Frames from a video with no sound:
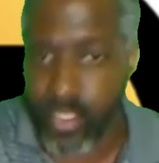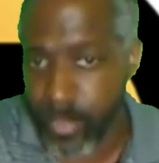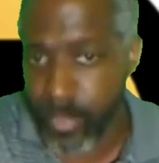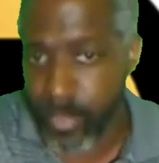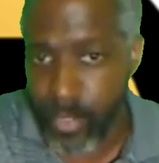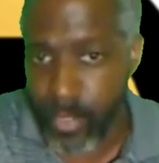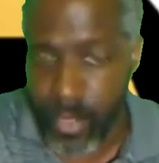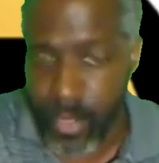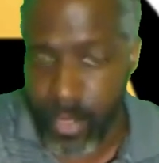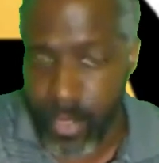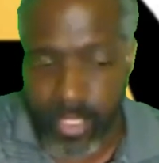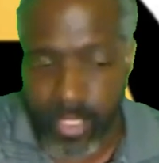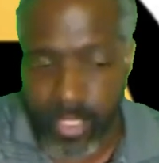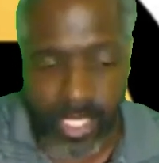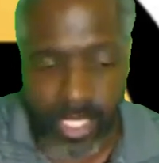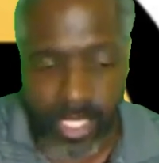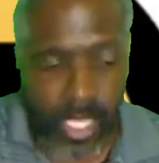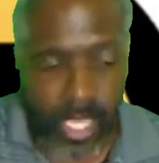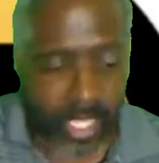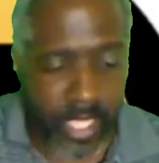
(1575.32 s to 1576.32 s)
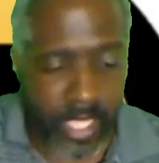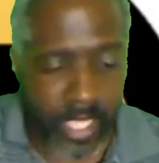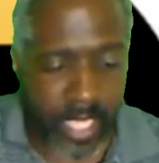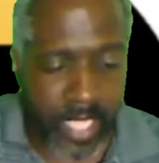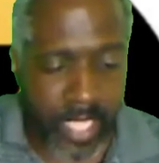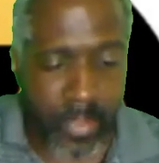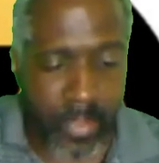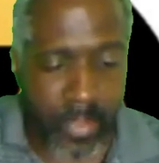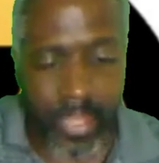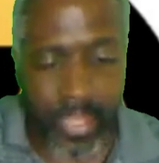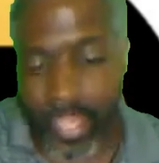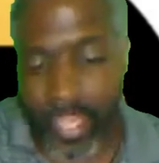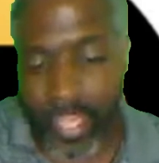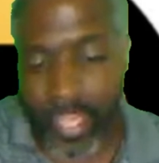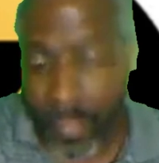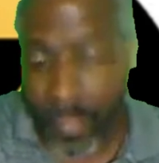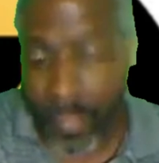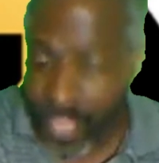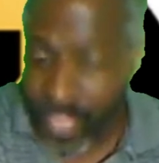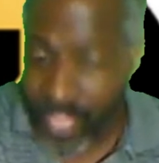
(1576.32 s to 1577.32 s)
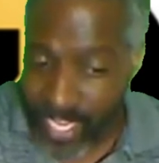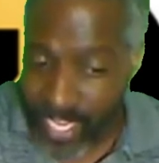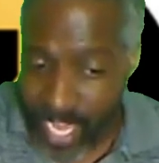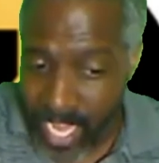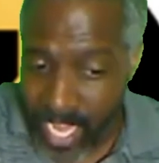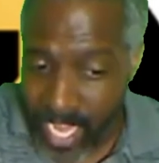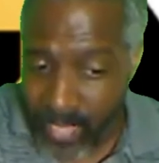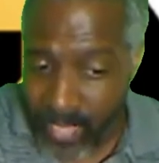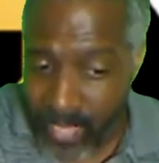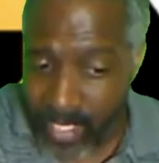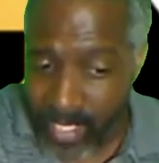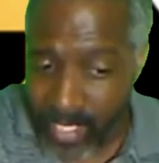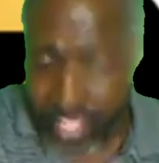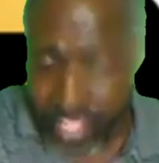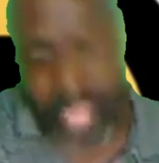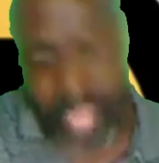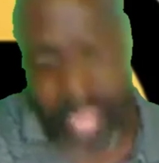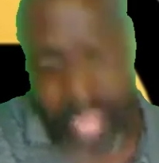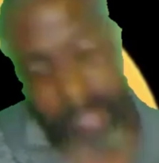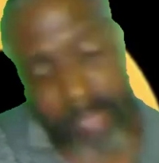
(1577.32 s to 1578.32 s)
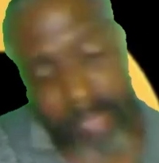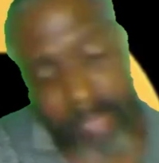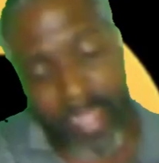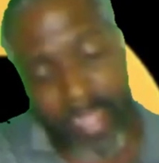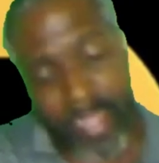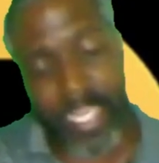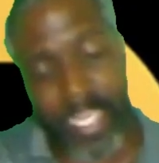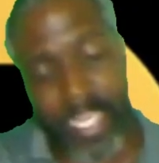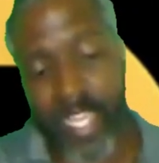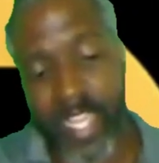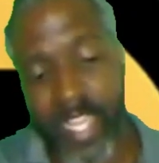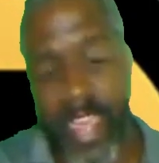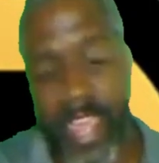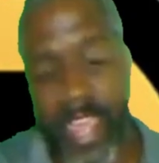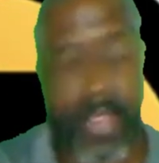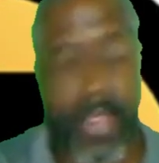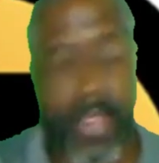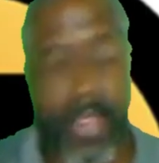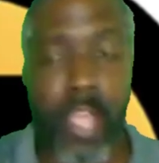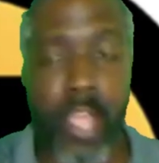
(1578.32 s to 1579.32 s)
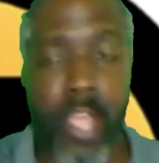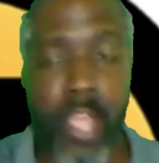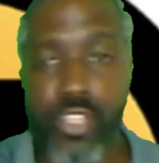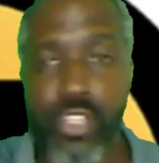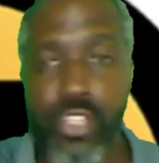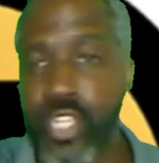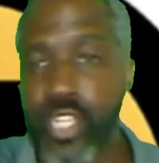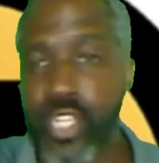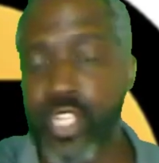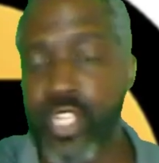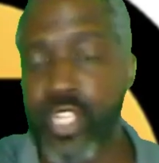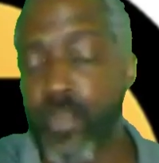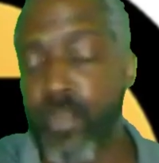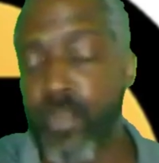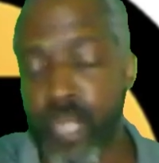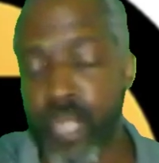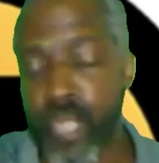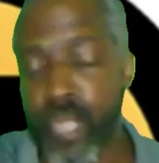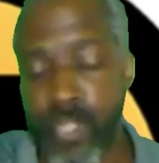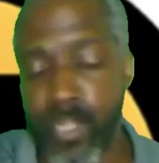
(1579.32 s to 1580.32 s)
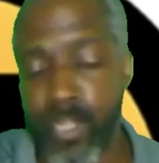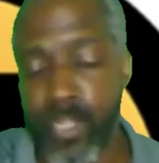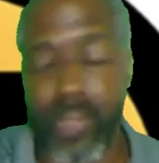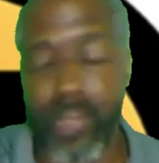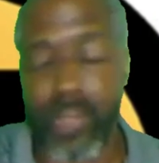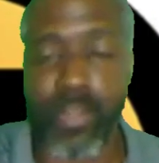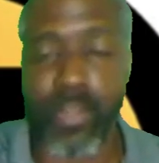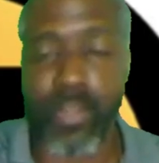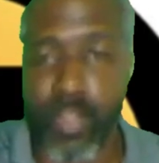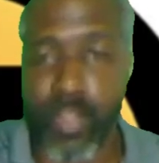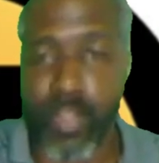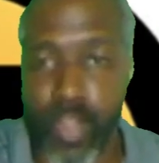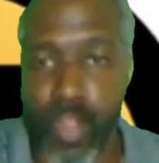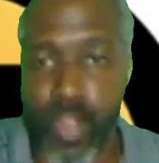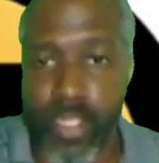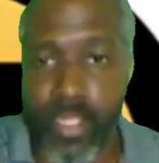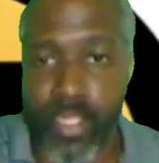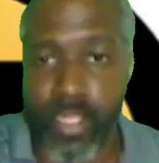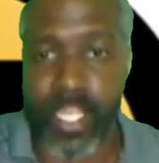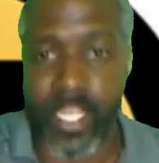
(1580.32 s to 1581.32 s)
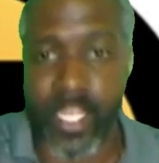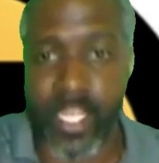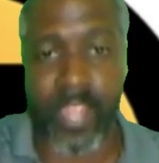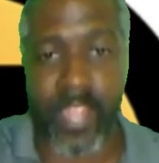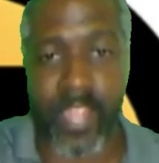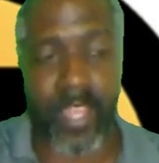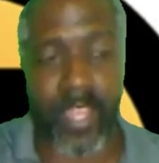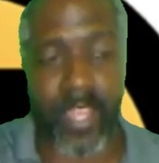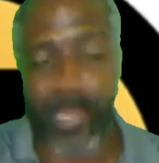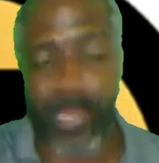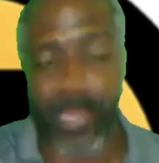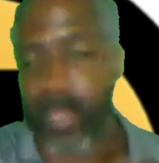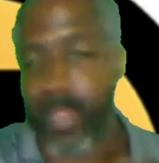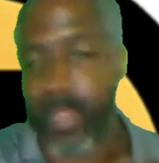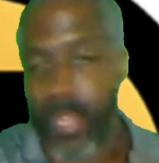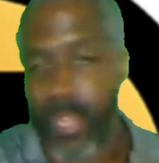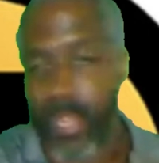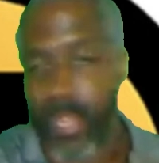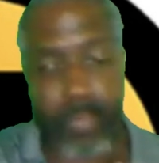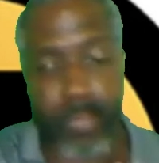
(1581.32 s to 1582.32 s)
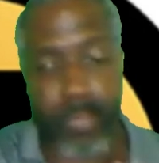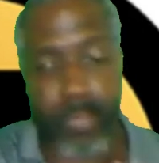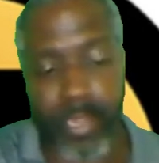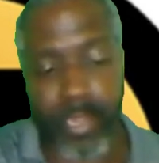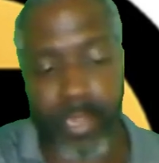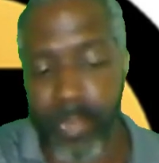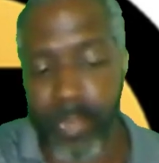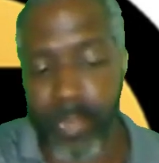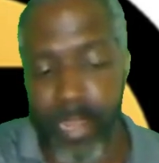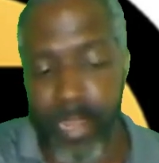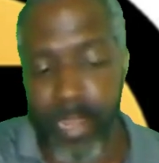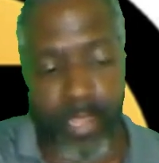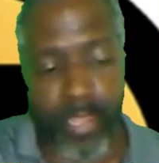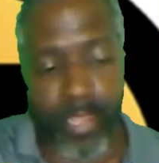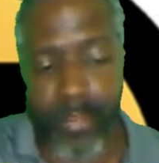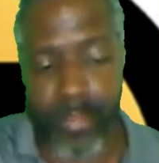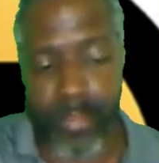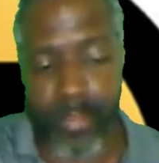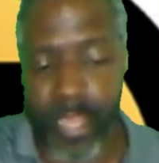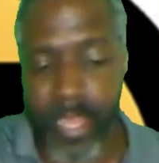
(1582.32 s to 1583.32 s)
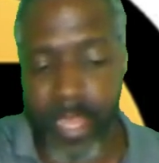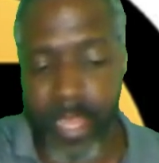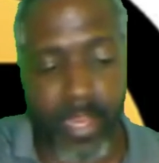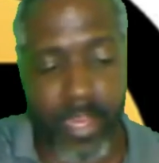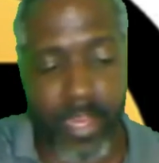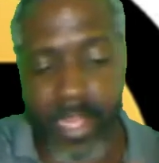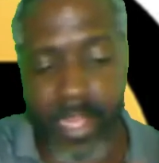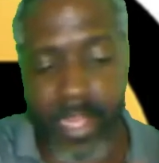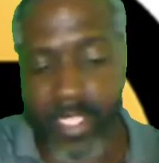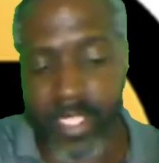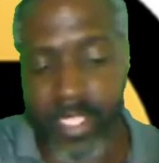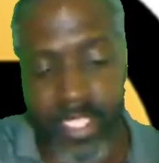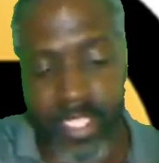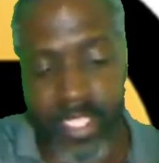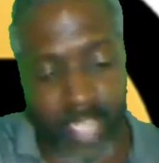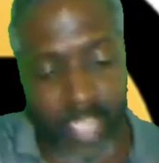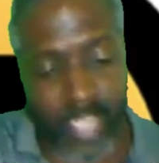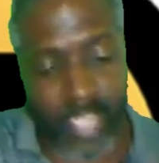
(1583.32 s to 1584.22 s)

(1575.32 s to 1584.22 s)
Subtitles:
cryptocurrency, so that way you can keep everything anonymous and maintain that traditional principle of cryptocurrency and keeping it peer-to-peer, you and me, nobody else needs to